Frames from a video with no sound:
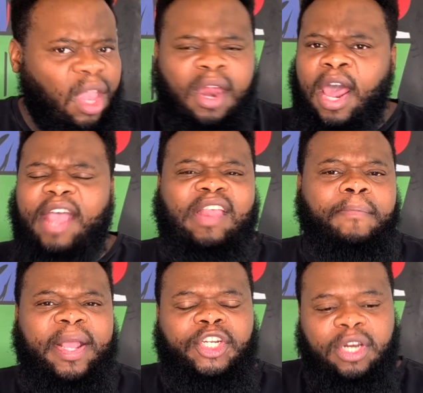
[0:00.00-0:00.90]
As I
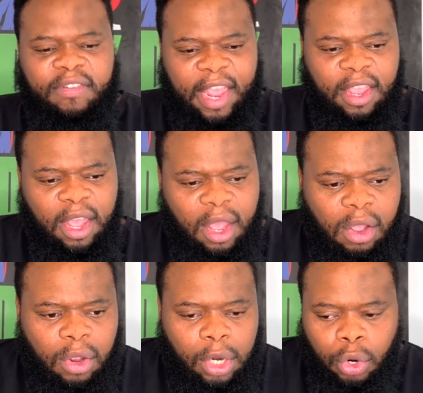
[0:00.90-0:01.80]
mentioned as I
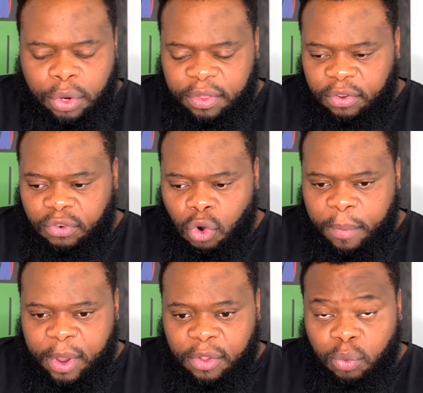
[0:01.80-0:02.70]
conclude the story,
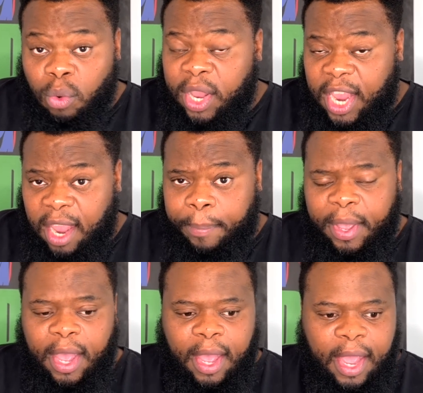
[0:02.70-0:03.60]
because we'll keep
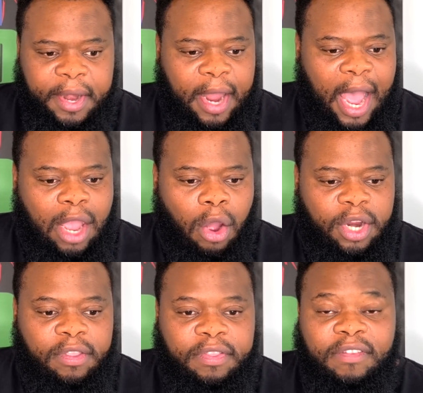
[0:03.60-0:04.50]
an eye on
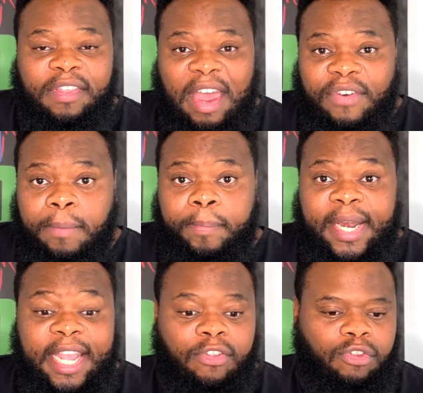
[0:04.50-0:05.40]
it, the South African
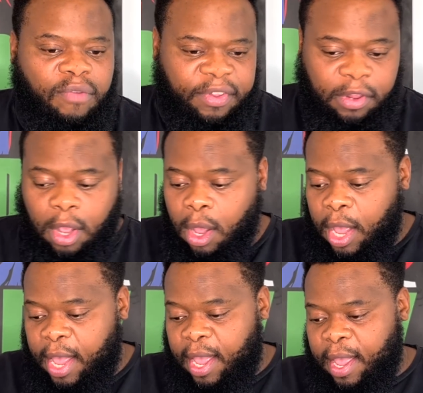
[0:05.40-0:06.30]
Police Service
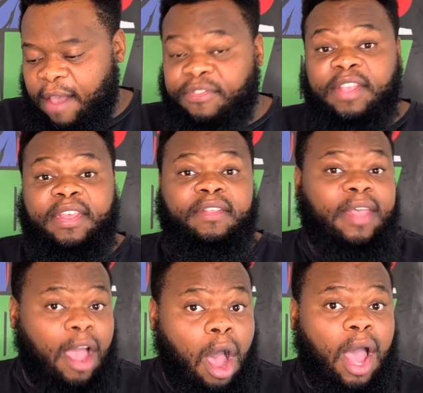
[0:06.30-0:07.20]
have said they
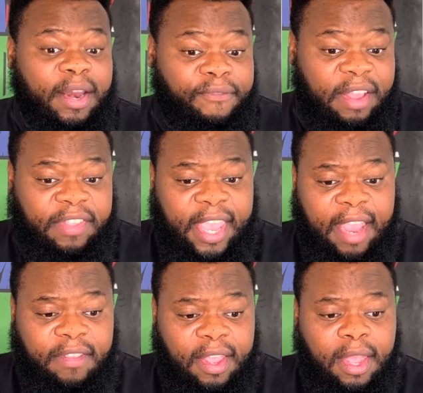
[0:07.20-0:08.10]
are
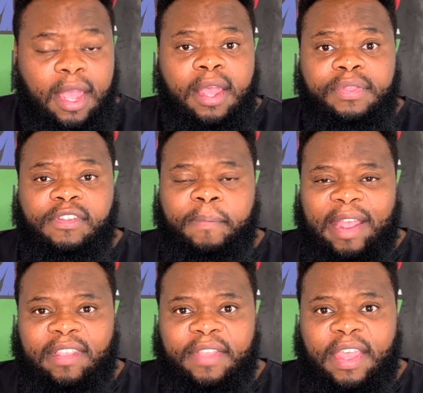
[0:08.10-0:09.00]
investigating this
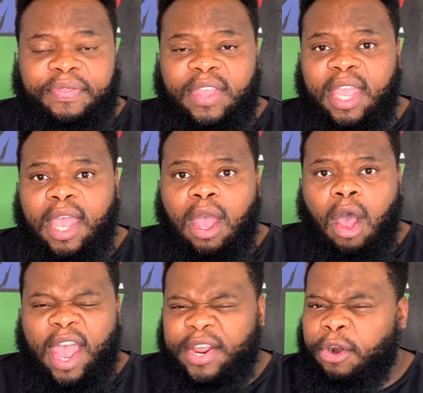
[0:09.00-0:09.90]
matter and that they
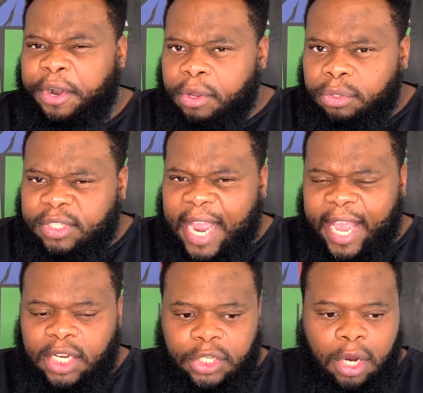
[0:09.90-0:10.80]
are at a critical
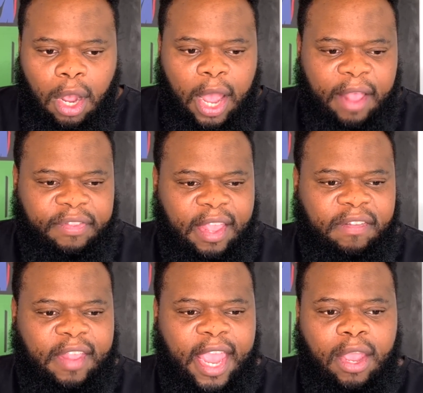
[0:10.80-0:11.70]
stage, as they
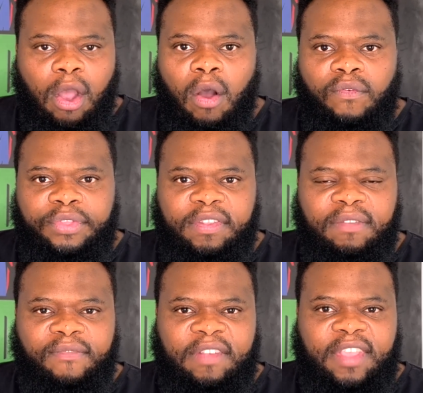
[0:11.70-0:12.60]
say, of this
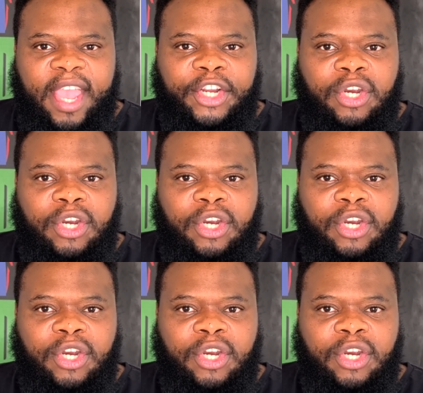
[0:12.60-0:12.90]
investigation,